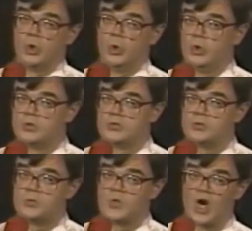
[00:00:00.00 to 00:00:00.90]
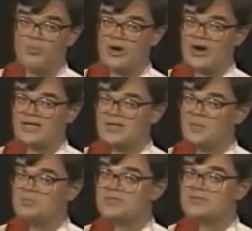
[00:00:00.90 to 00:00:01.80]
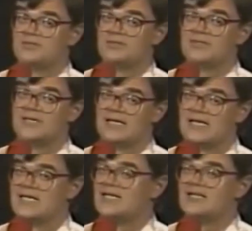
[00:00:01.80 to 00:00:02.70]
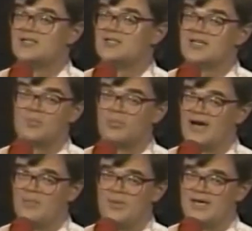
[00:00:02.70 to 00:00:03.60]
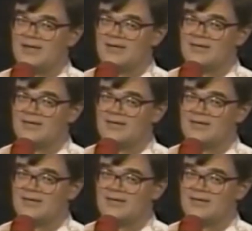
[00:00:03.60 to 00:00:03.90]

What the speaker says: her strawberry lips, "Sit by me.